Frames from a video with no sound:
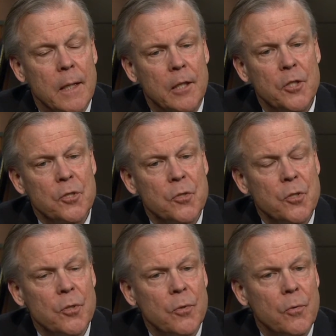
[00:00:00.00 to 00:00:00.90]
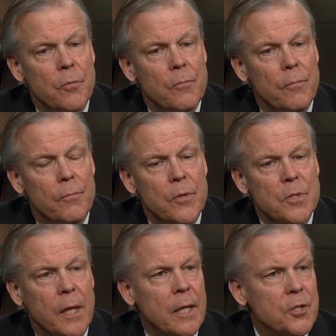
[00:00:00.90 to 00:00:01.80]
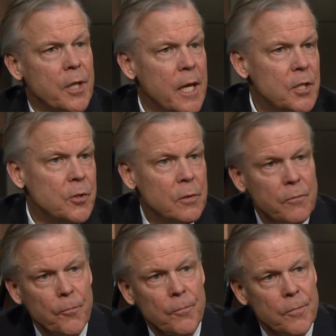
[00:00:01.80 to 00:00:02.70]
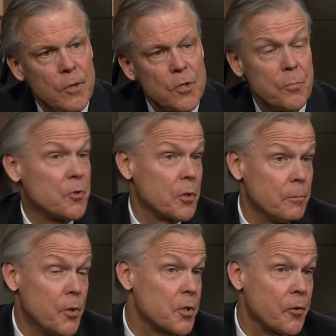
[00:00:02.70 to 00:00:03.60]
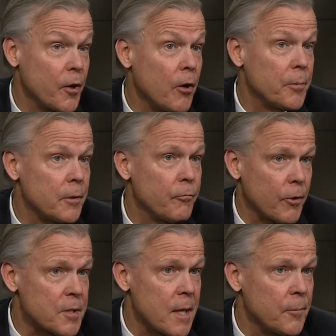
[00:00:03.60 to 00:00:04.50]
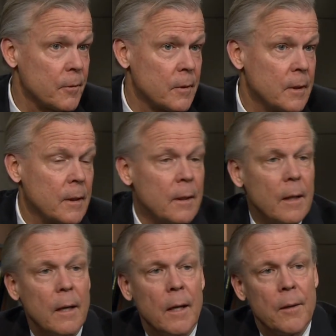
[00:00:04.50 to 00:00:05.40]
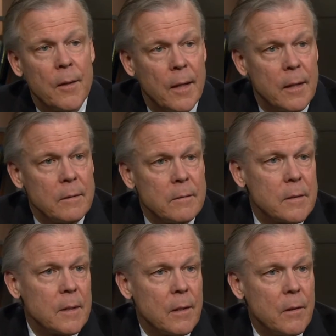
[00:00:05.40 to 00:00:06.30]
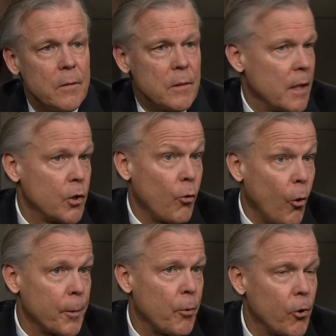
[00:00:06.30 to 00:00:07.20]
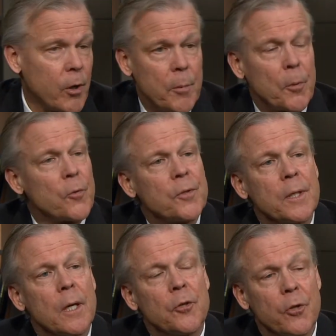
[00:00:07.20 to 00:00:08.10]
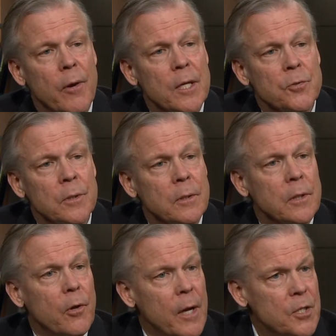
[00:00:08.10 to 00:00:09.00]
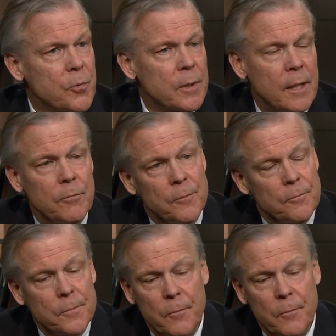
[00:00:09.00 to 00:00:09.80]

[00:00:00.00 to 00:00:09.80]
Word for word: in addition to music education, there's music, music therapy, for example, uh, and uh, a growing program at both the undergraduate and the graduate level.